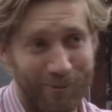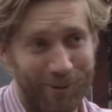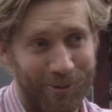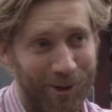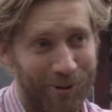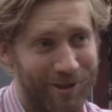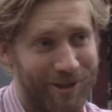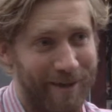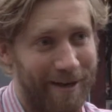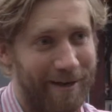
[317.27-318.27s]
you'll go to a
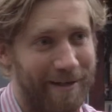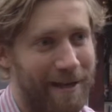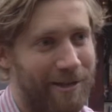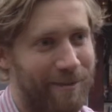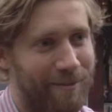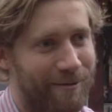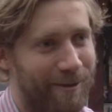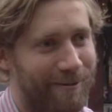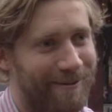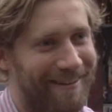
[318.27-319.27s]
shebeen on the township as
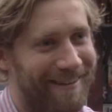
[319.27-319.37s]
well.